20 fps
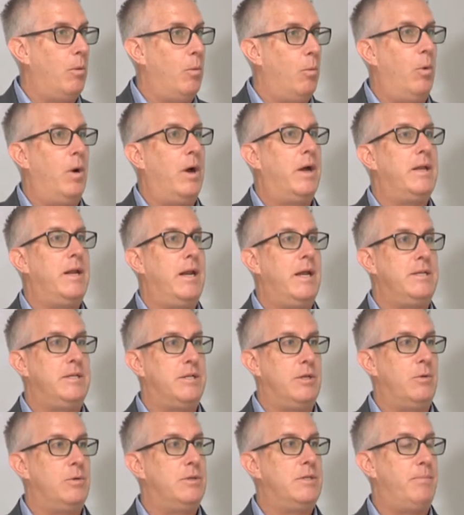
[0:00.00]
What can I
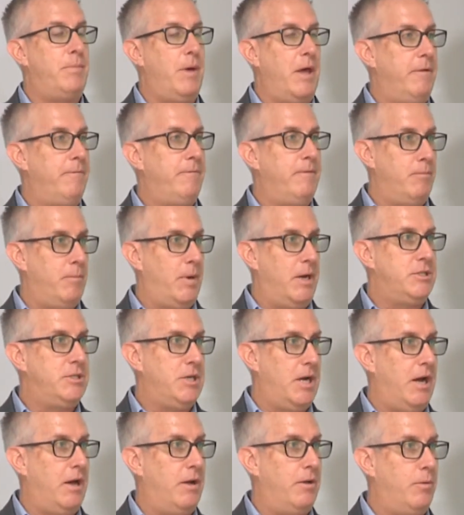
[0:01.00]
do to benefit my
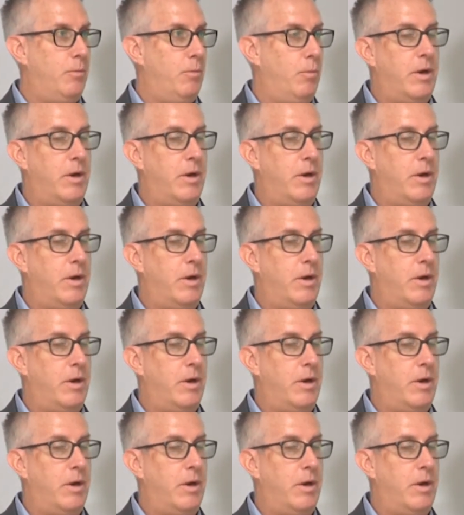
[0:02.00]
child?